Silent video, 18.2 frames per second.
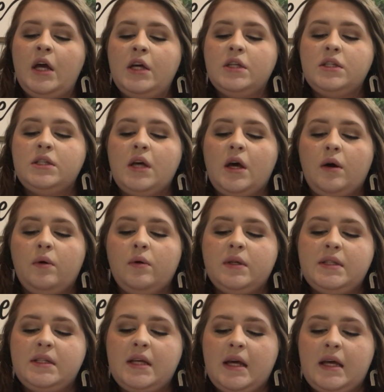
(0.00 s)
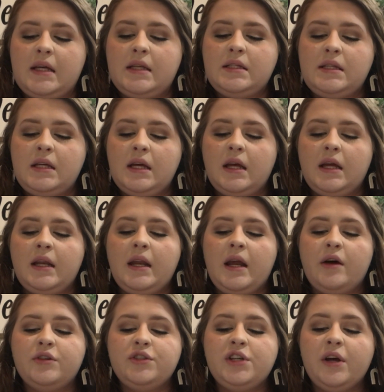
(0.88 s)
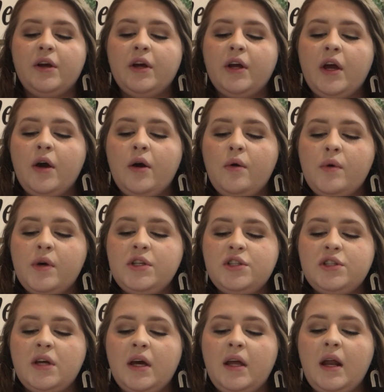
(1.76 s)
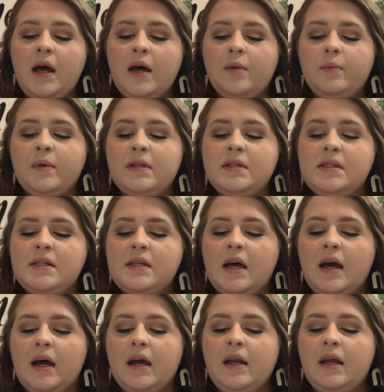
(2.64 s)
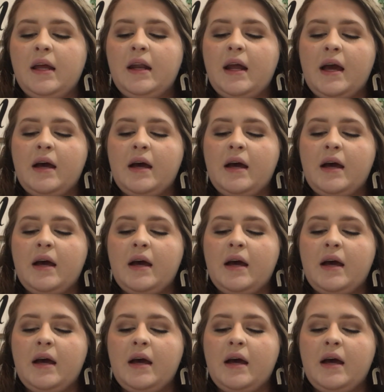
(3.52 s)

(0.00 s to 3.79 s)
So it says, "Now Jericho was shut up inside and